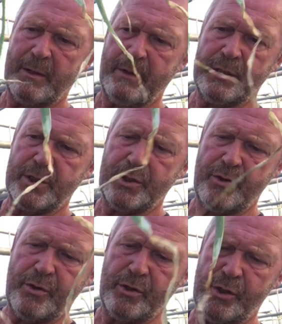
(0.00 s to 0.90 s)
this is
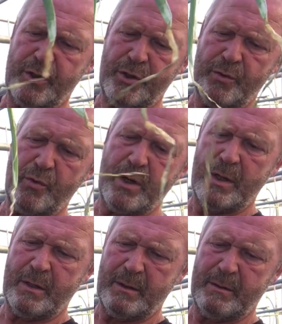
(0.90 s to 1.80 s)
32
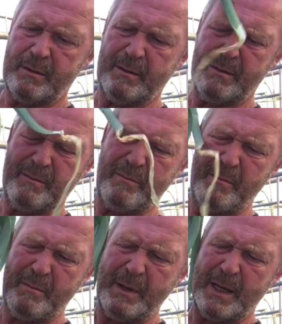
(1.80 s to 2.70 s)

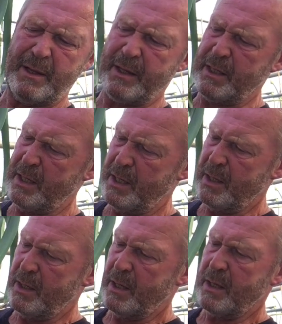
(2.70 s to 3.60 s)
mil, I think.
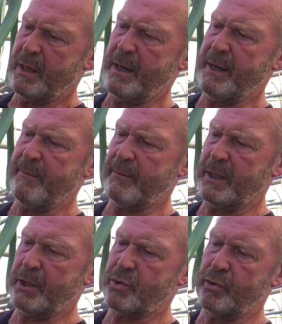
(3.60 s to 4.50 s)
Yeah,
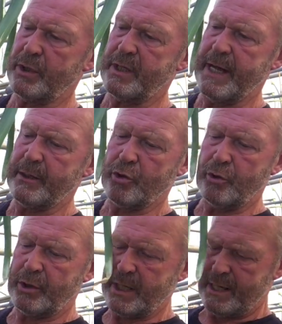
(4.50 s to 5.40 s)
and it's only 10,
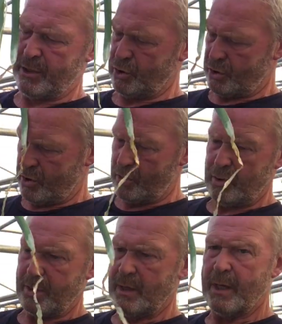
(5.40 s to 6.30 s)
cut to 10 inches long.
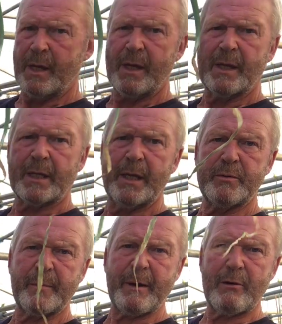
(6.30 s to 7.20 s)

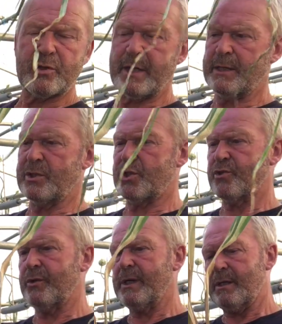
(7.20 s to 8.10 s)
Keeps the barrels nice and
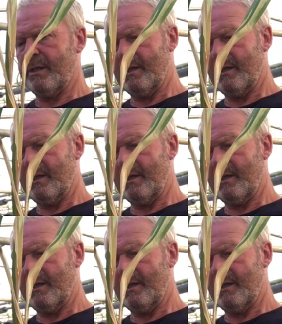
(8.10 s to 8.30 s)
straight,